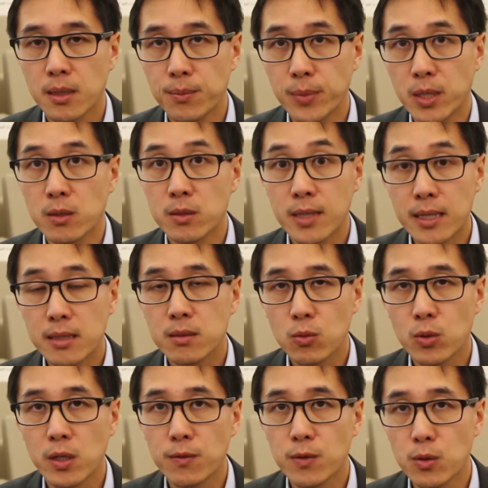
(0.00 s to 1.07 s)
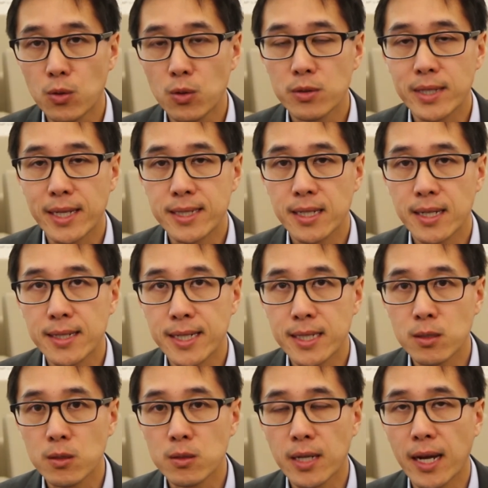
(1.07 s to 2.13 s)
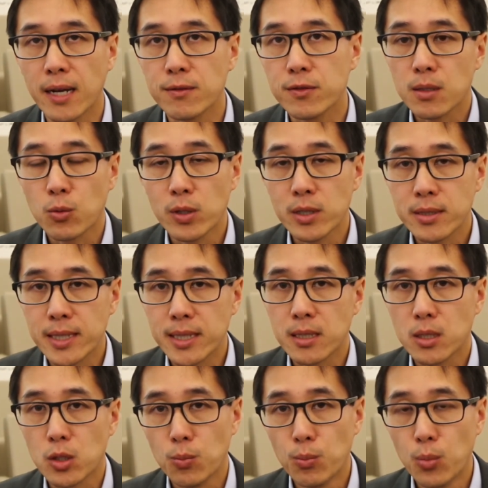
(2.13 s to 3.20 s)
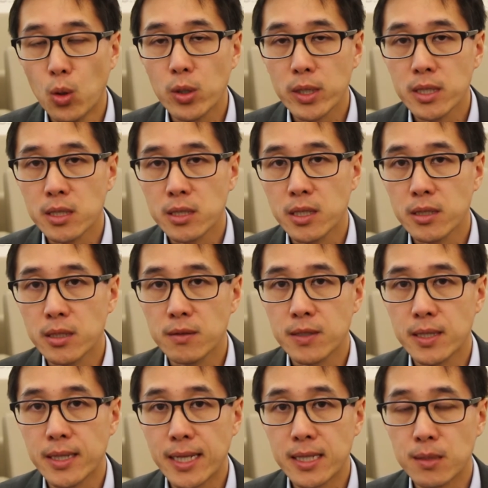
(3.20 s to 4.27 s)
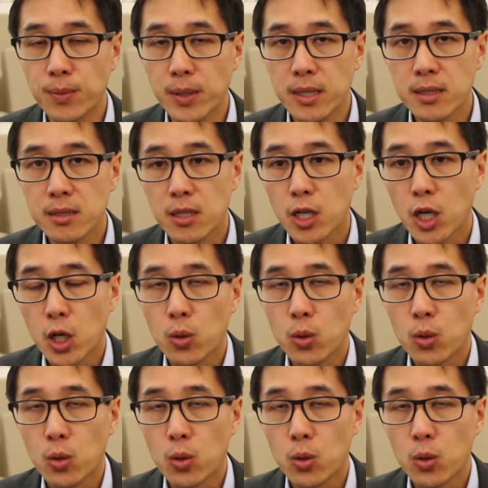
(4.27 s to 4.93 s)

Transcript: Because that's one of the roles that they could have. We're seeing more initiatives in that space.